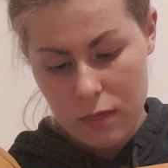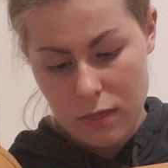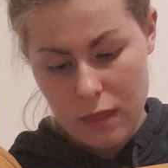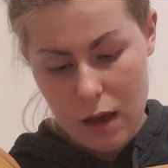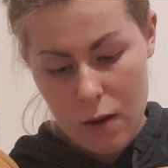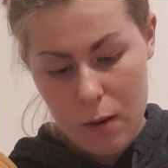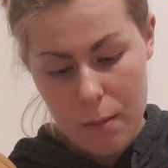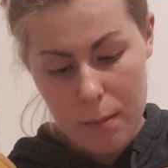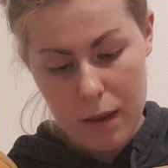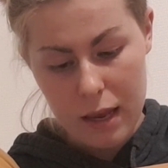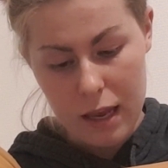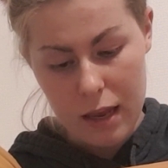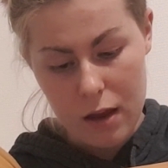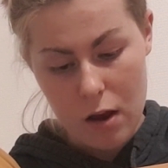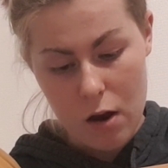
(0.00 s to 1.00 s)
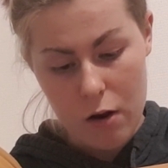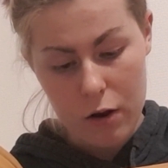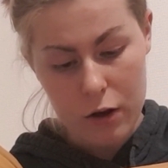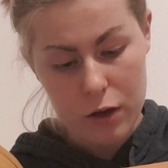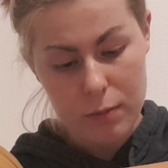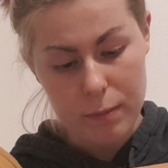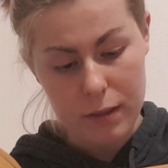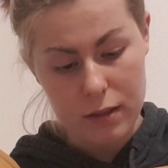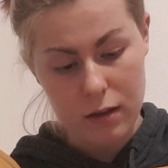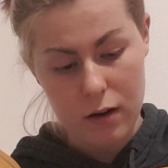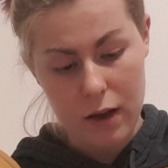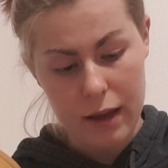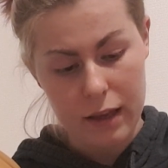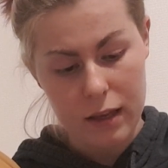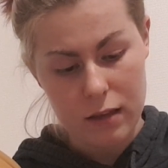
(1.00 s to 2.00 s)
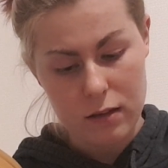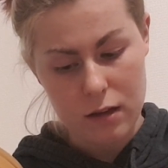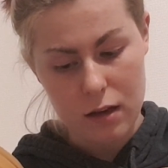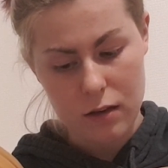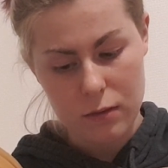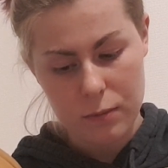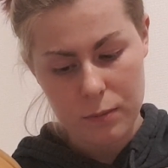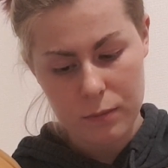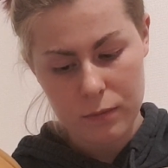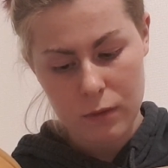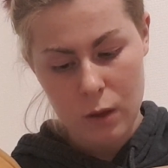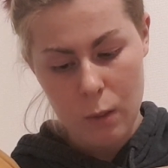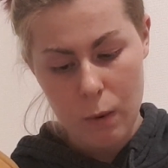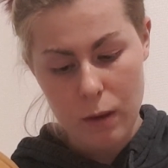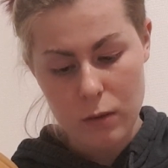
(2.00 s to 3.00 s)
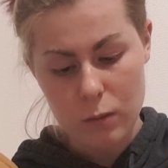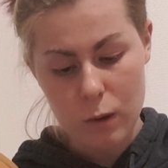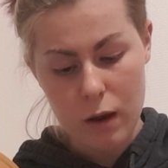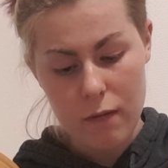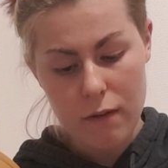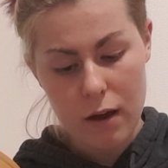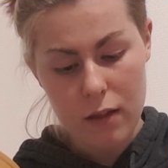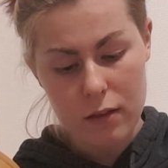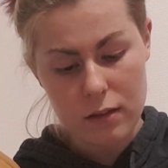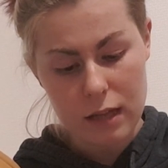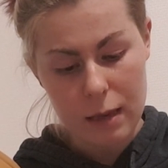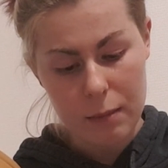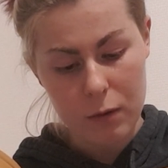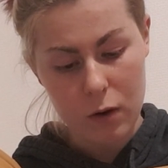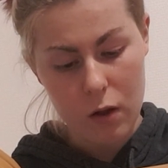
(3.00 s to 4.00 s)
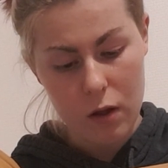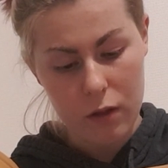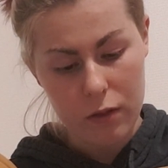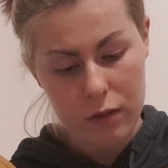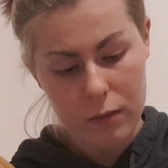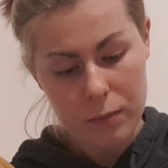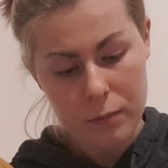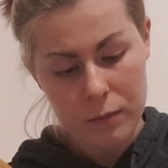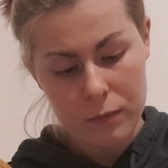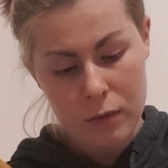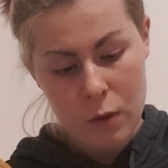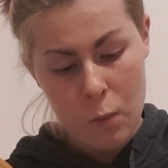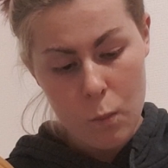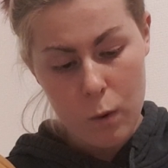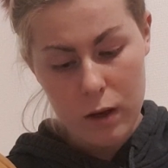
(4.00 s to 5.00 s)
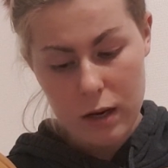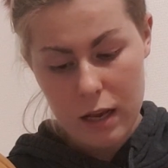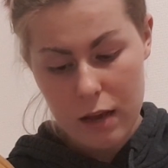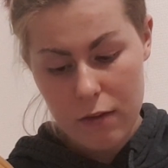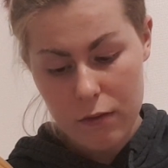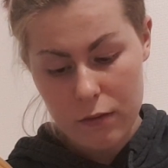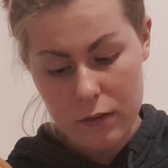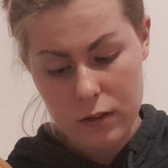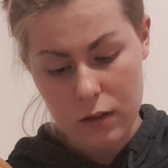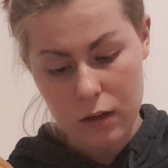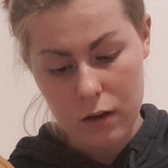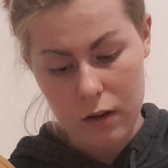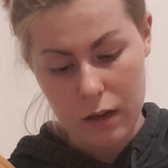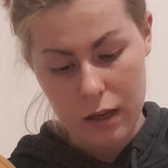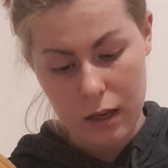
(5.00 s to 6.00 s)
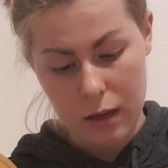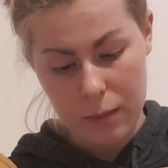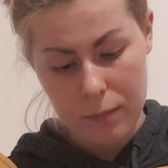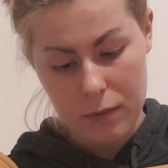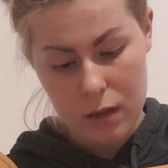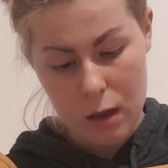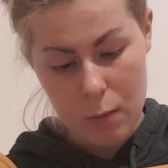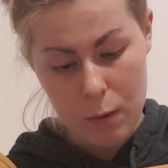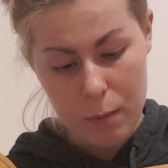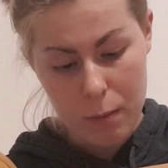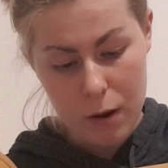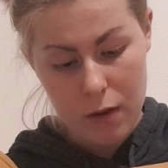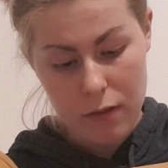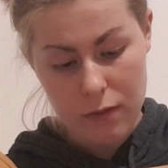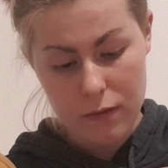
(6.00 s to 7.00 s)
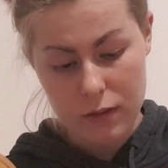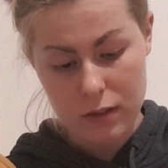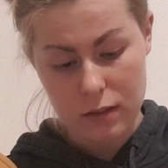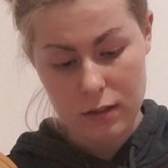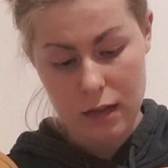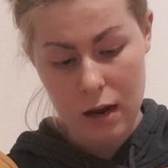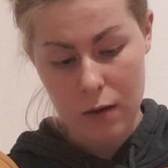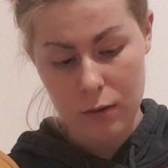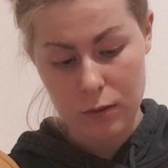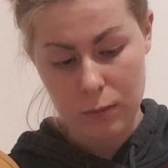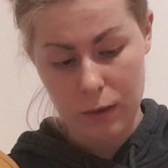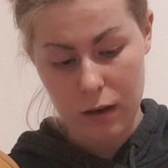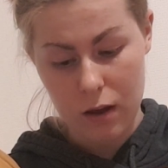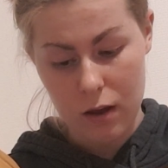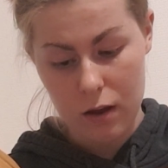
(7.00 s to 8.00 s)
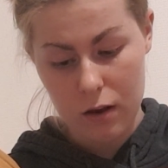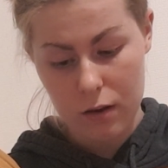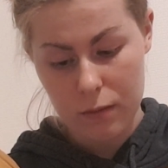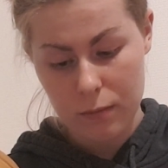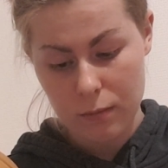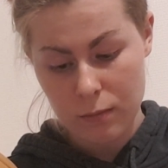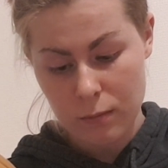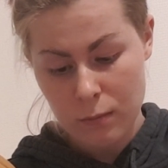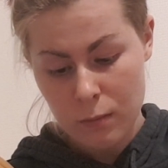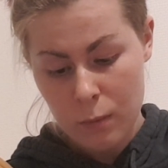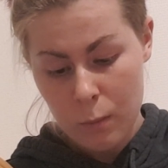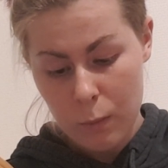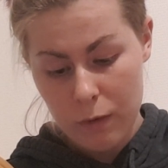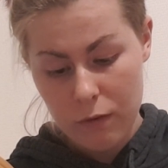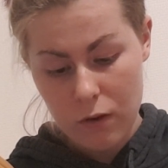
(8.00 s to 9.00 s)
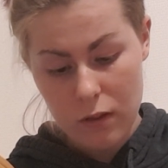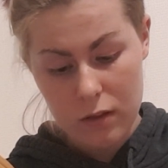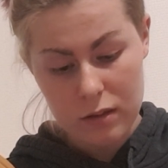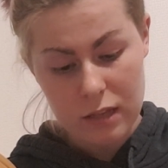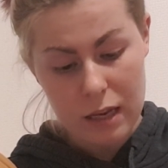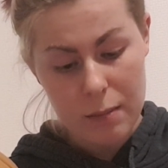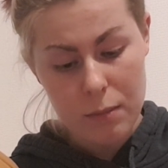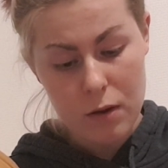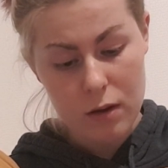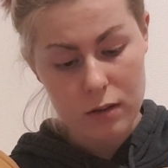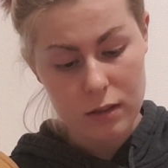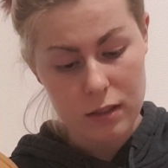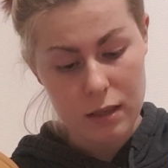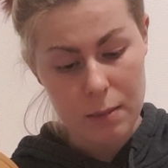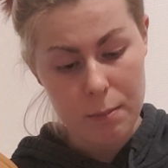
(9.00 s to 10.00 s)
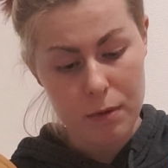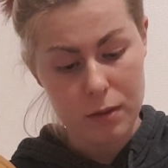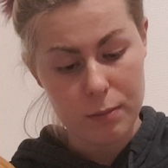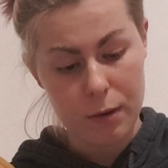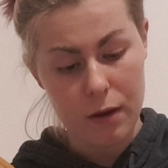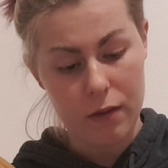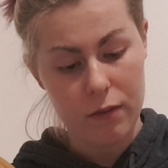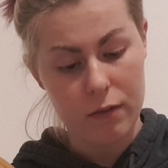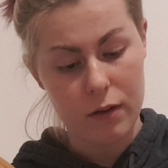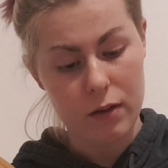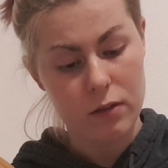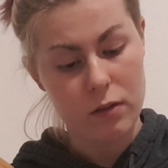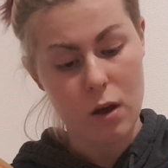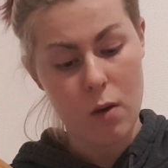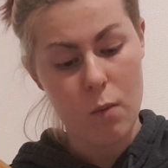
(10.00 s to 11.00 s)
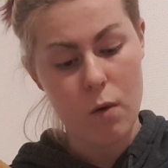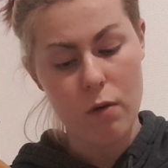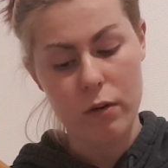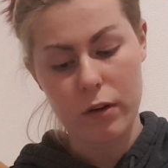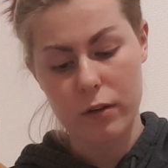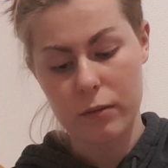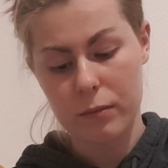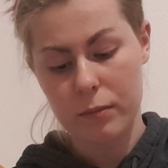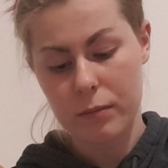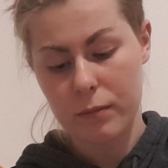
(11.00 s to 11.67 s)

Thou and me are a good bit alike, he said. We is wove out the same cloth. We're neither of us good looking, and we're both of us as sour as we look. We've got the same nasty tempers, both of us, I'll warrant.